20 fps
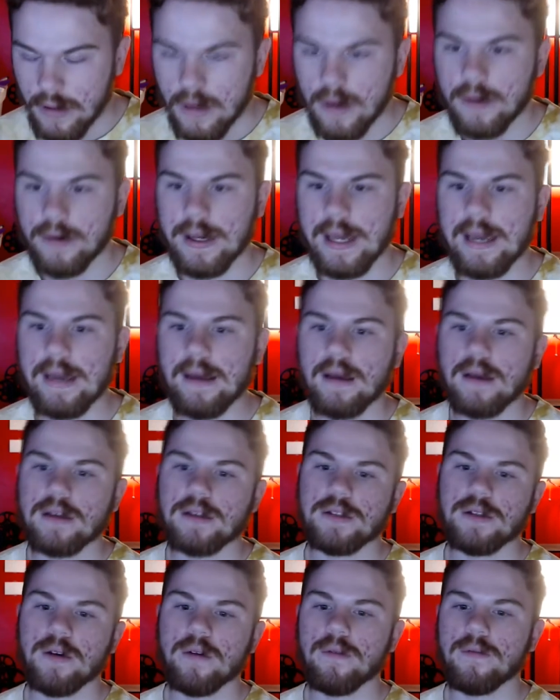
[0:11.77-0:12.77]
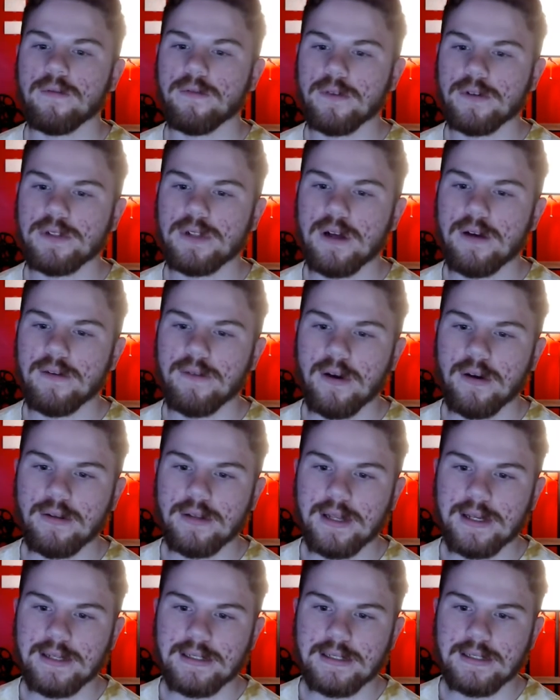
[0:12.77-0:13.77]
Okay, so first off, I would
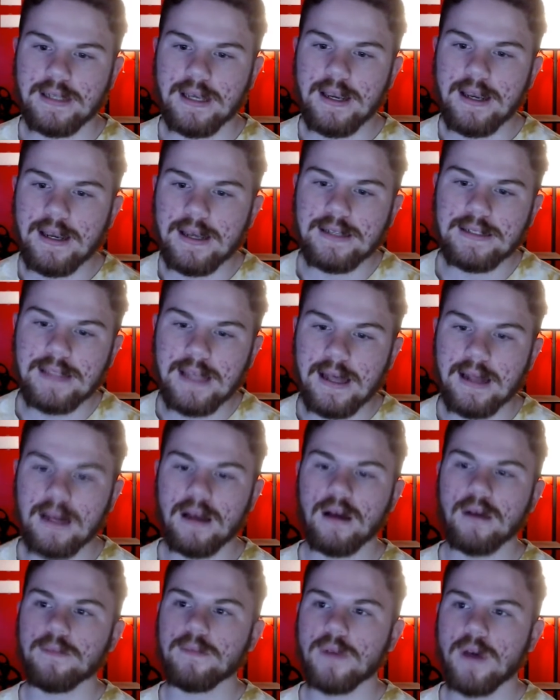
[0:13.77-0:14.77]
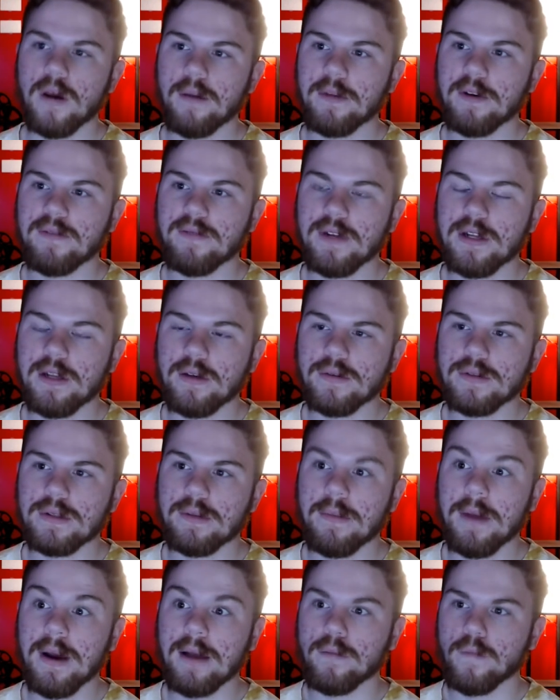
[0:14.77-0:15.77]
like to say is that upcoming videos of
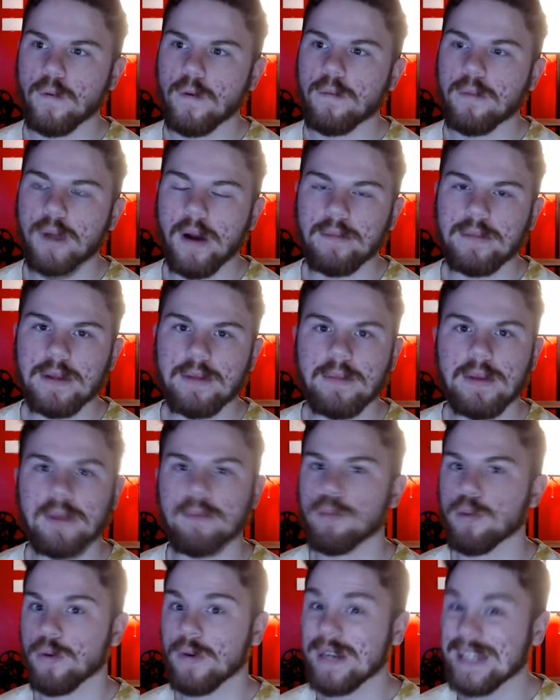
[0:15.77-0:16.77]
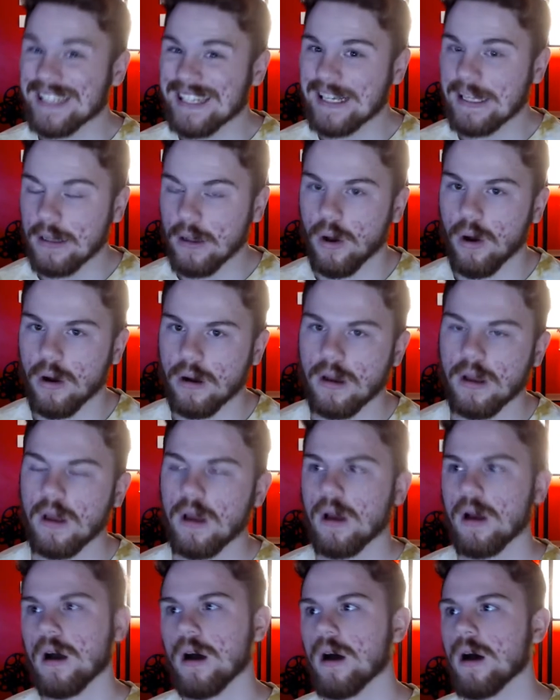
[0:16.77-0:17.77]
mine will probably be pretty long.
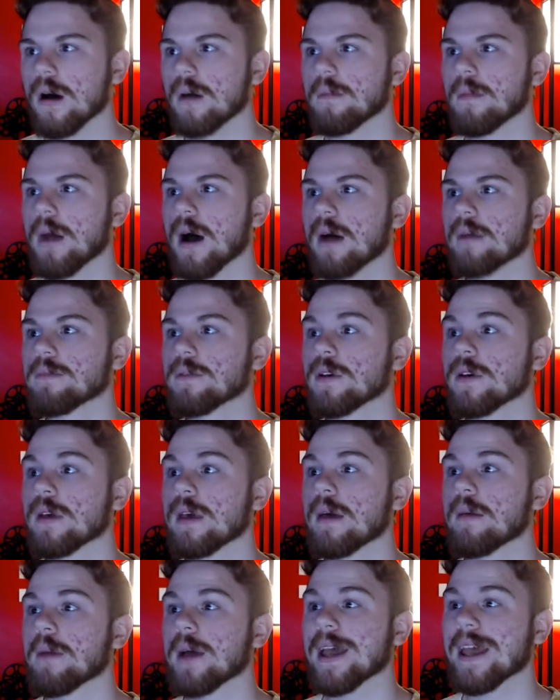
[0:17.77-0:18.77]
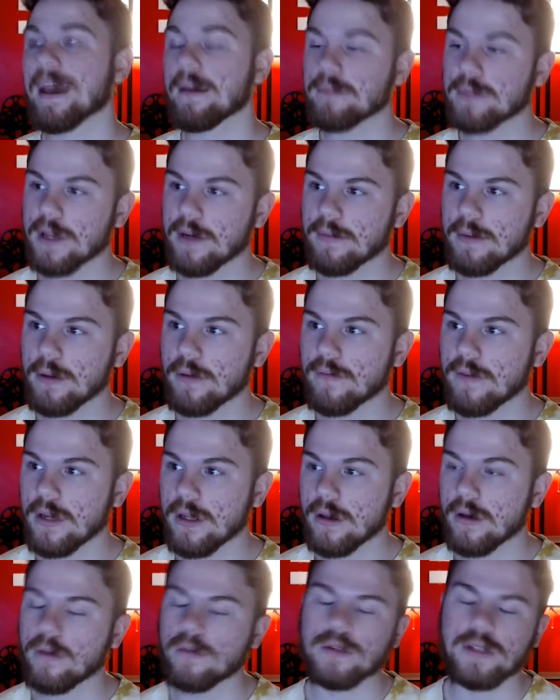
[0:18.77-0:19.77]
I'm looking at my MW
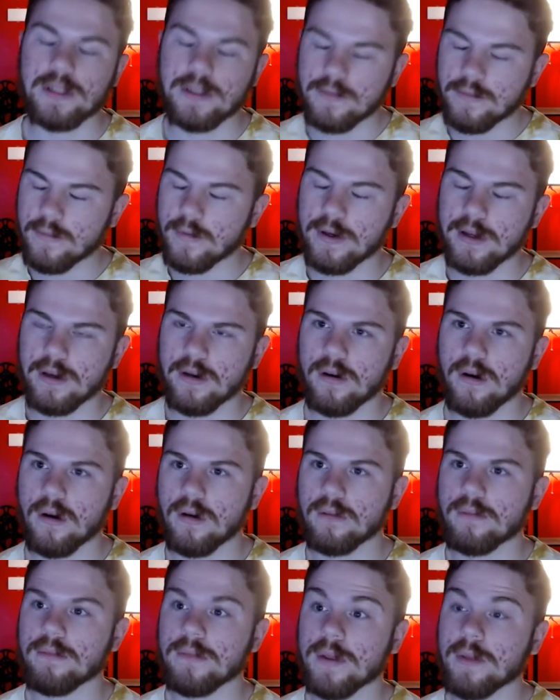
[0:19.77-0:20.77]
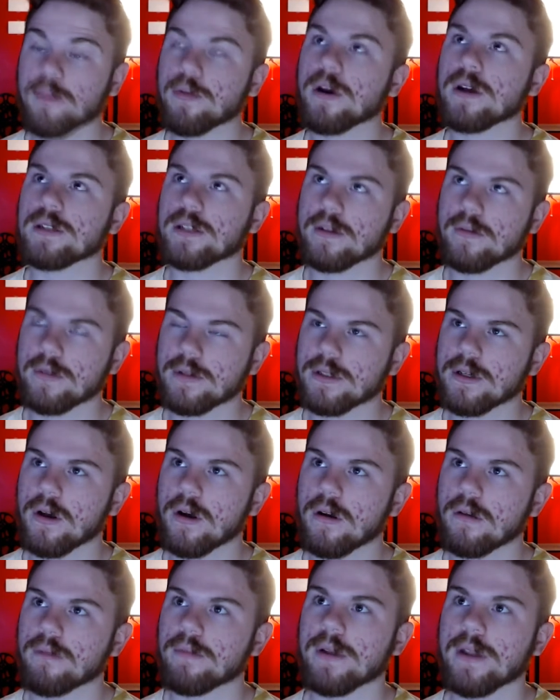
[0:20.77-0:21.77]
video, which is what the project was
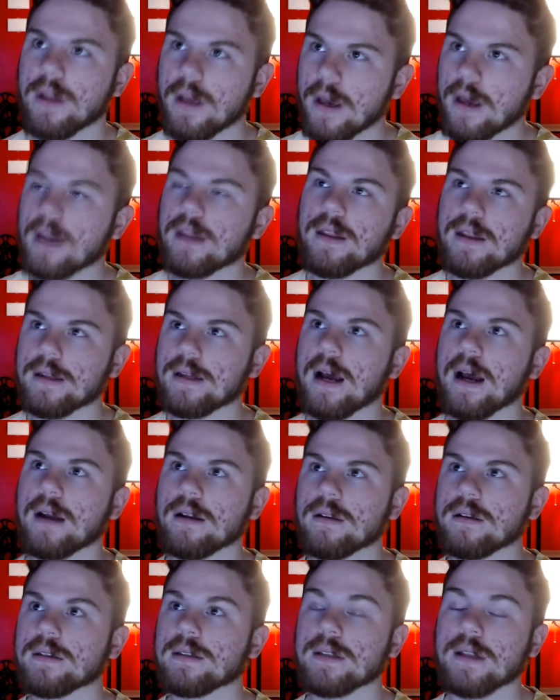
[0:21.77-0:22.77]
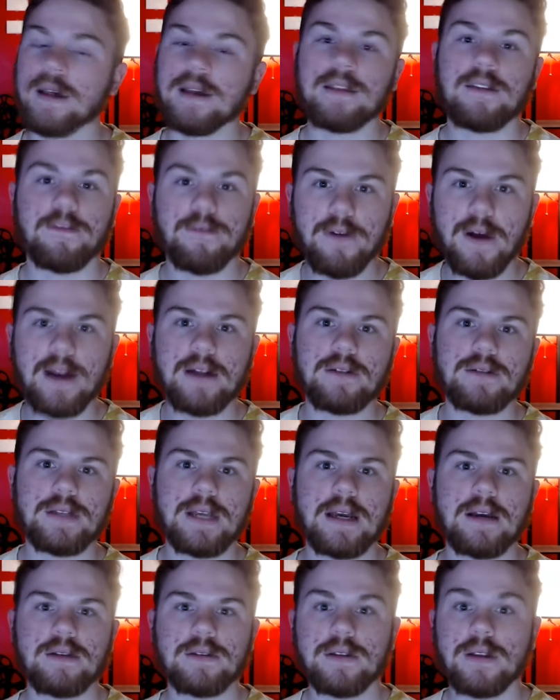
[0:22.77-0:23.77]
called, but the title is like the final
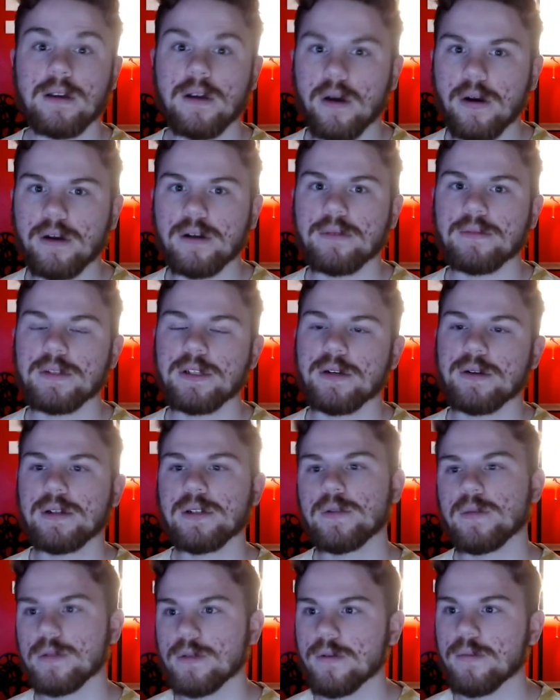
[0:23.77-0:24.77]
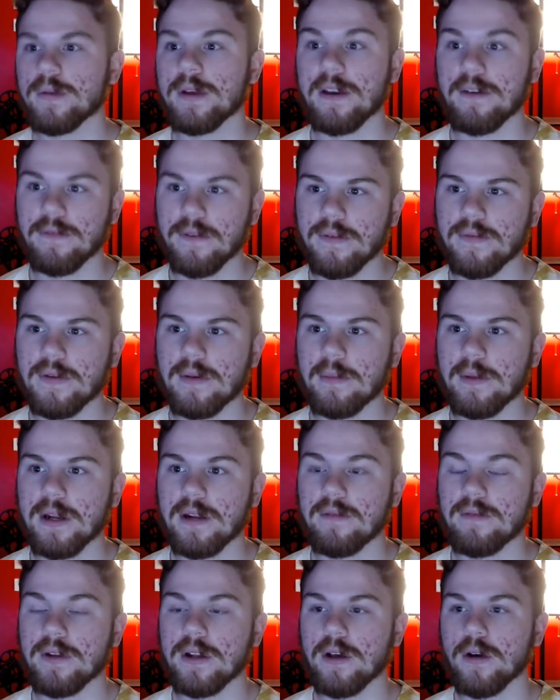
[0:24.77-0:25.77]
Tales of the Arkham series, which will be a
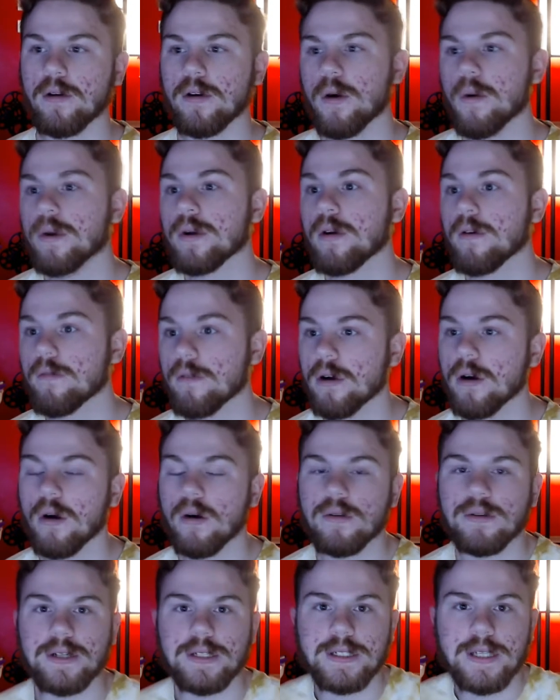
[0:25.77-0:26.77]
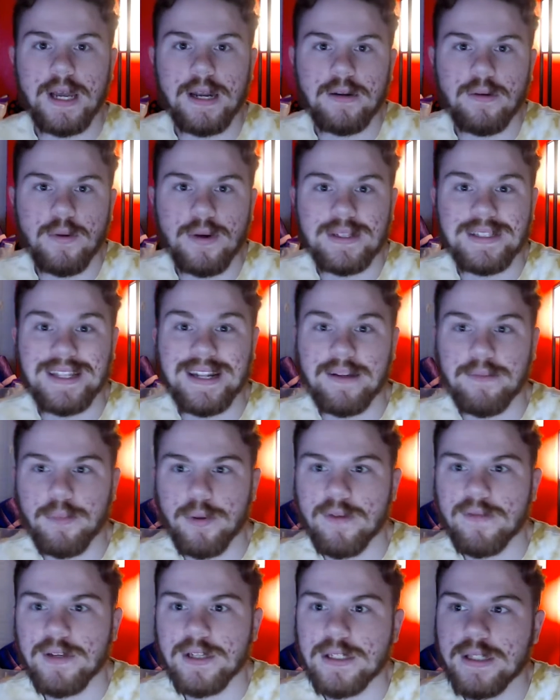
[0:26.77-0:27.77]
50-minute video going over all the side quests that I
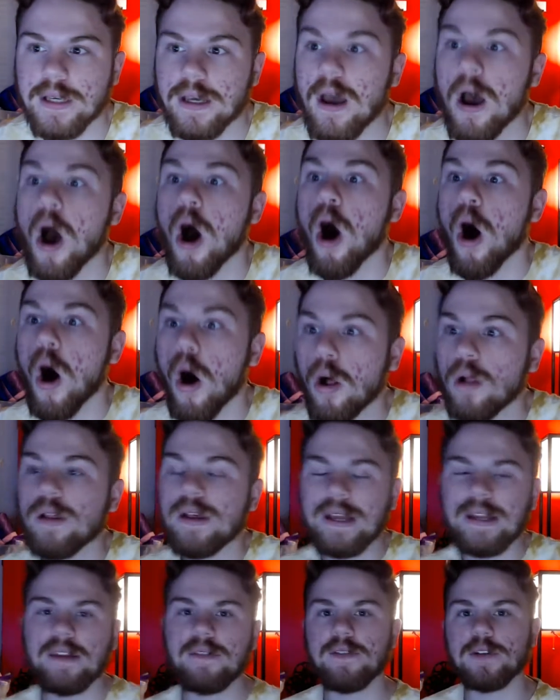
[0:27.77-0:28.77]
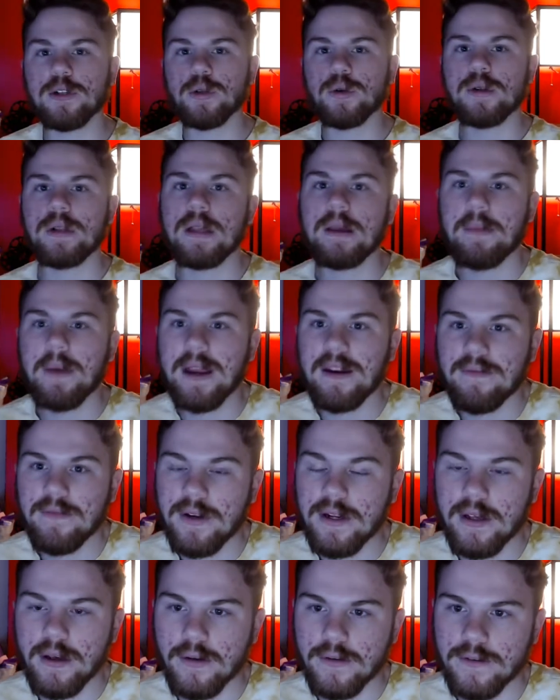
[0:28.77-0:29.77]
previously all individually made
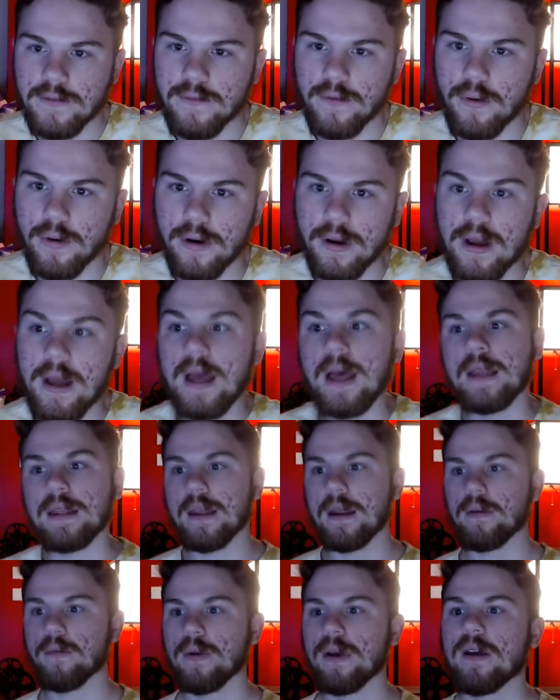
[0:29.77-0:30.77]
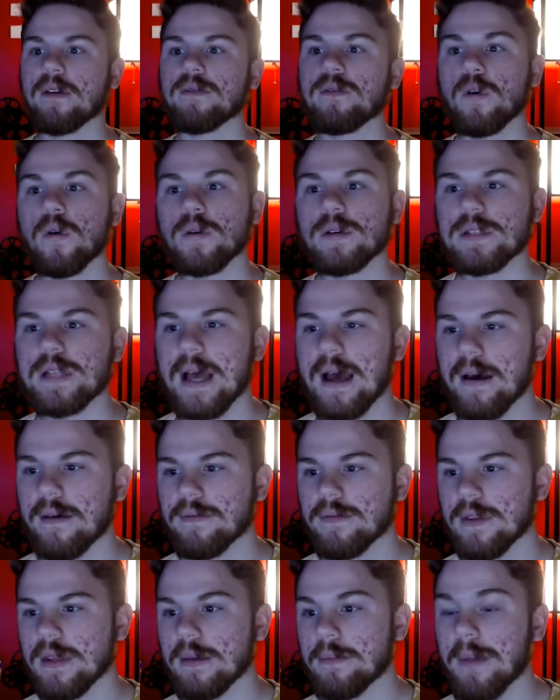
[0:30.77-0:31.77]
videos for. Then we of course have
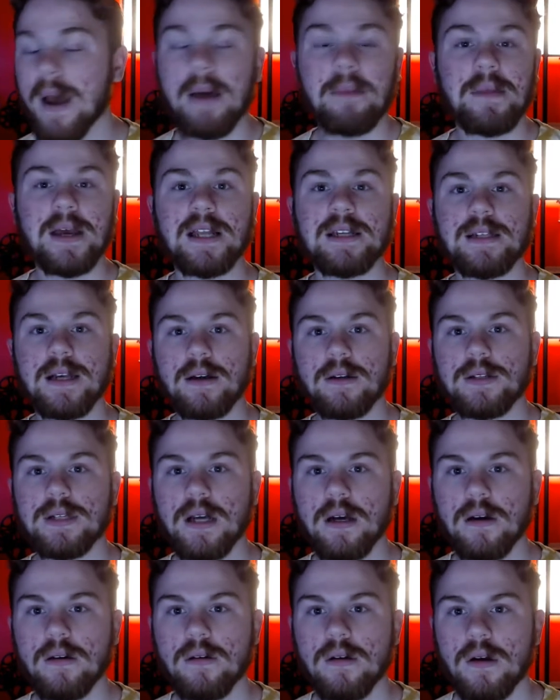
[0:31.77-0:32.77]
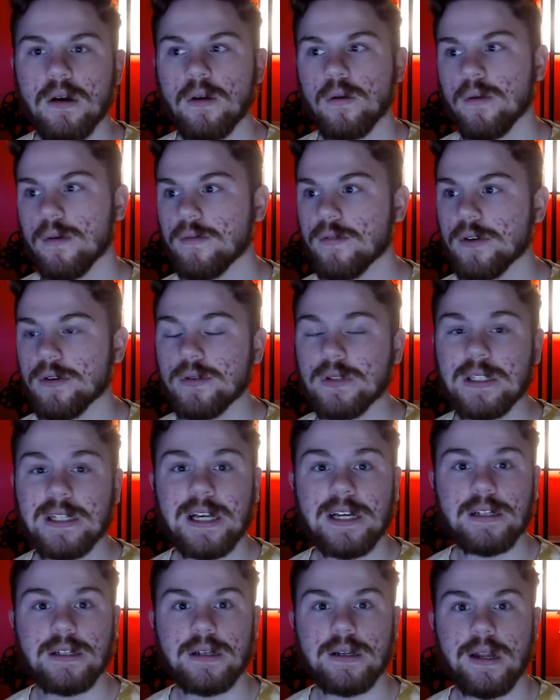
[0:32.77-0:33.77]
the Batman Telltale review
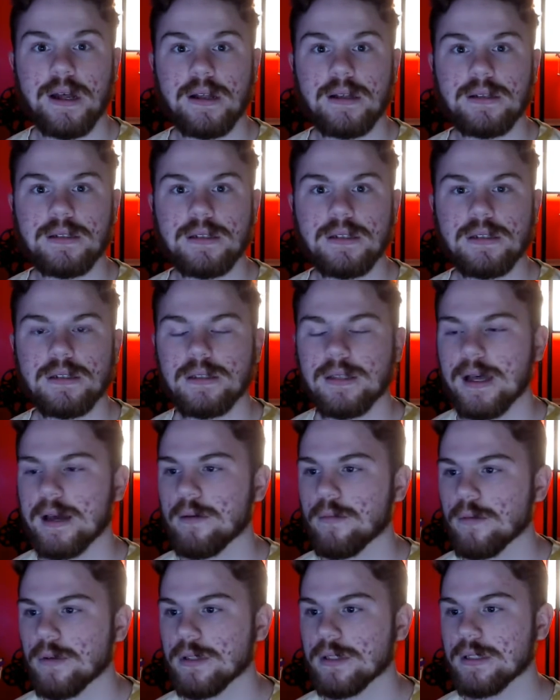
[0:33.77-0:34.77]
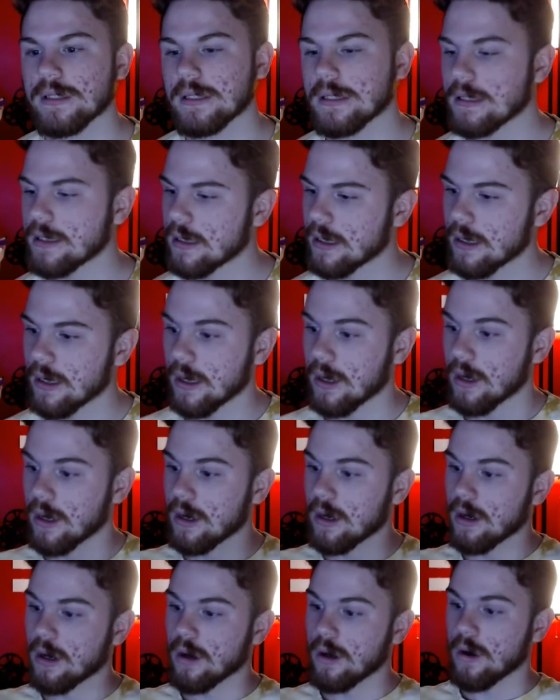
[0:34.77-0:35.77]
/ analysis. That was
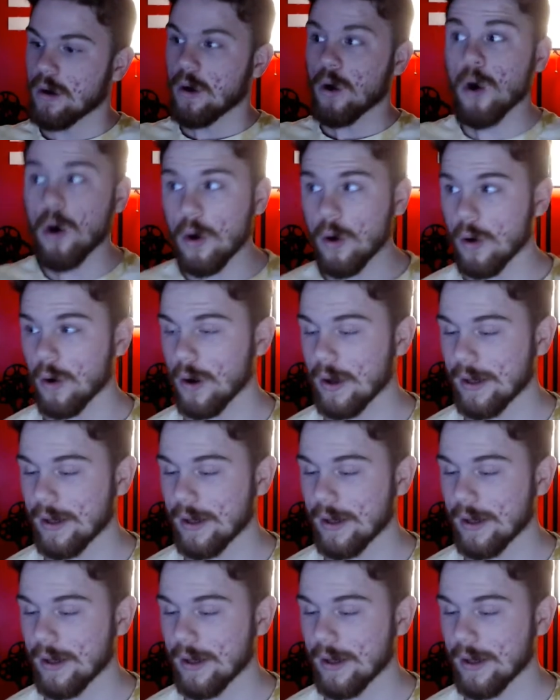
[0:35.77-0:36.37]
a